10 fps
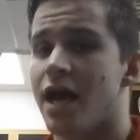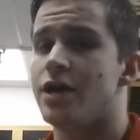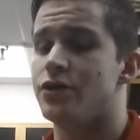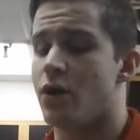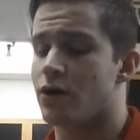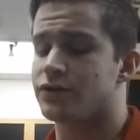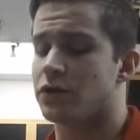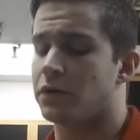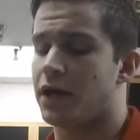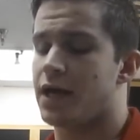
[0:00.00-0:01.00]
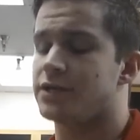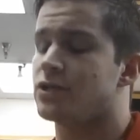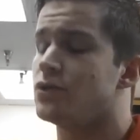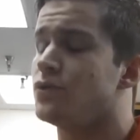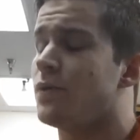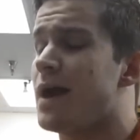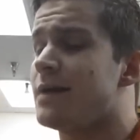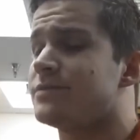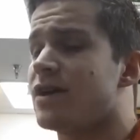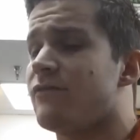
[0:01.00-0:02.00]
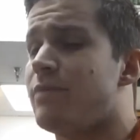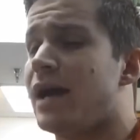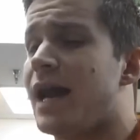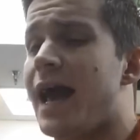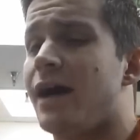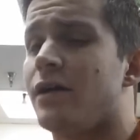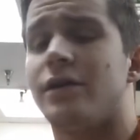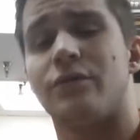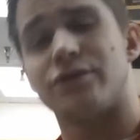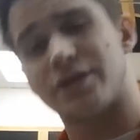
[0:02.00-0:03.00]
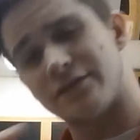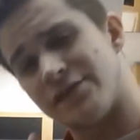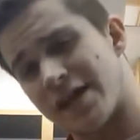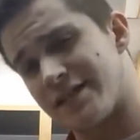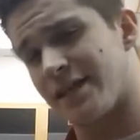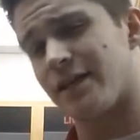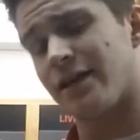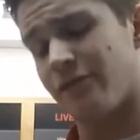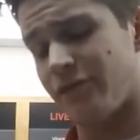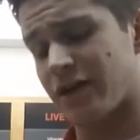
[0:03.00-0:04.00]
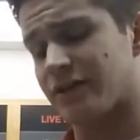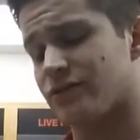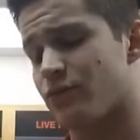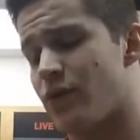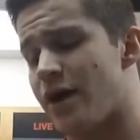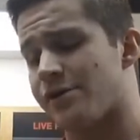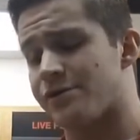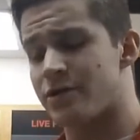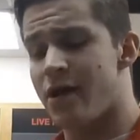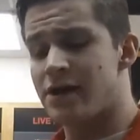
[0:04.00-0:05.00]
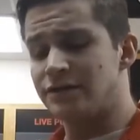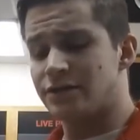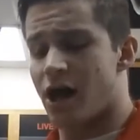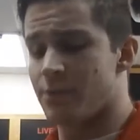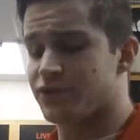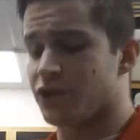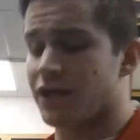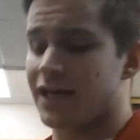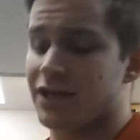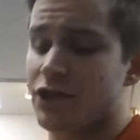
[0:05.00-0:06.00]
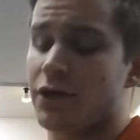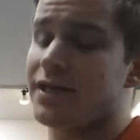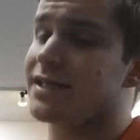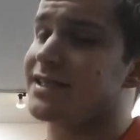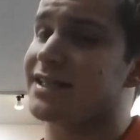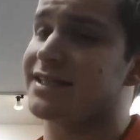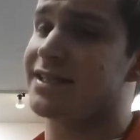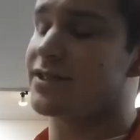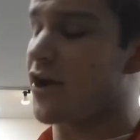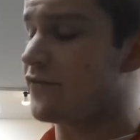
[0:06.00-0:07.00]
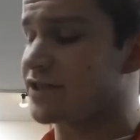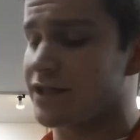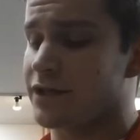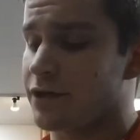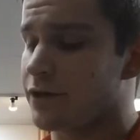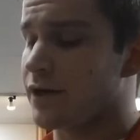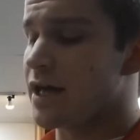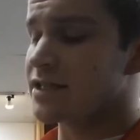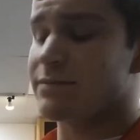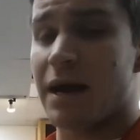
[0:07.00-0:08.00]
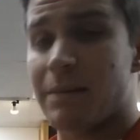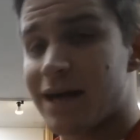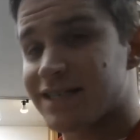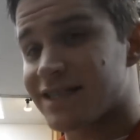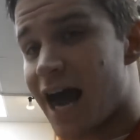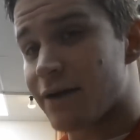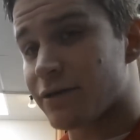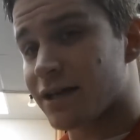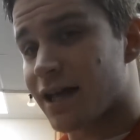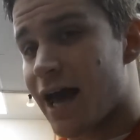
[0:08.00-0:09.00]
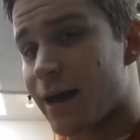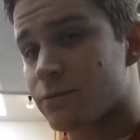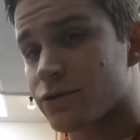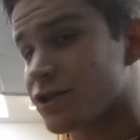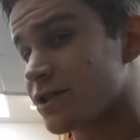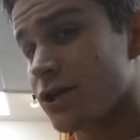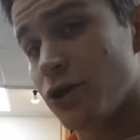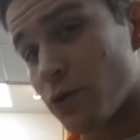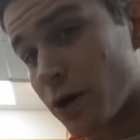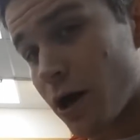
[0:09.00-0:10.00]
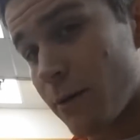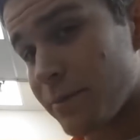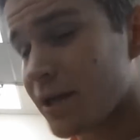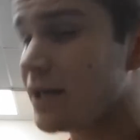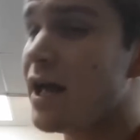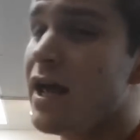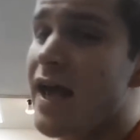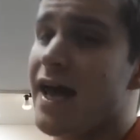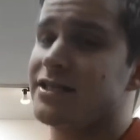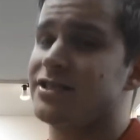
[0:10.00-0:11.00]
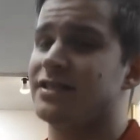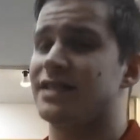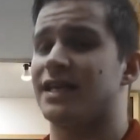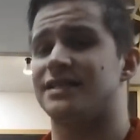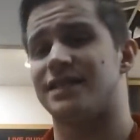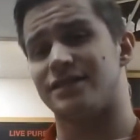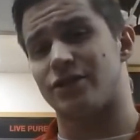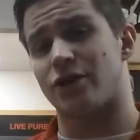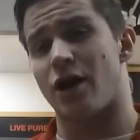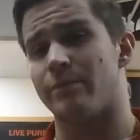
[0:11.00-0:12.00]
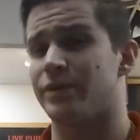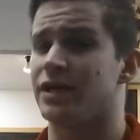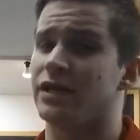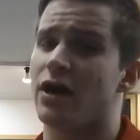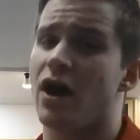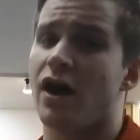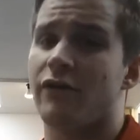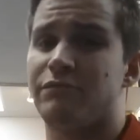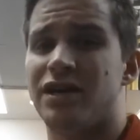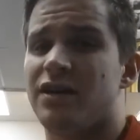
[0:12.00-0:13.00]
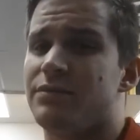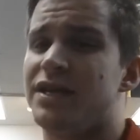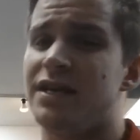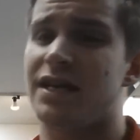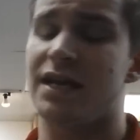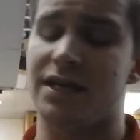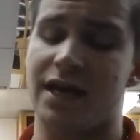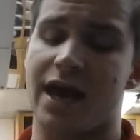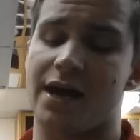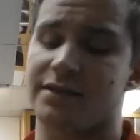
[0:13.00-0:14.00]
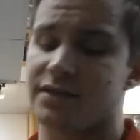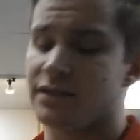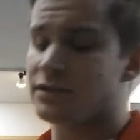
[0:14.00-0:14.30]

and you also get 2 grams of beta-alanine, which gives you that tingling effect as well. So you're going to get 30 to 60 servings in here. It's made by Siren Labs, which is a newer company. Actually, it's like a sister company of PMD and NDS.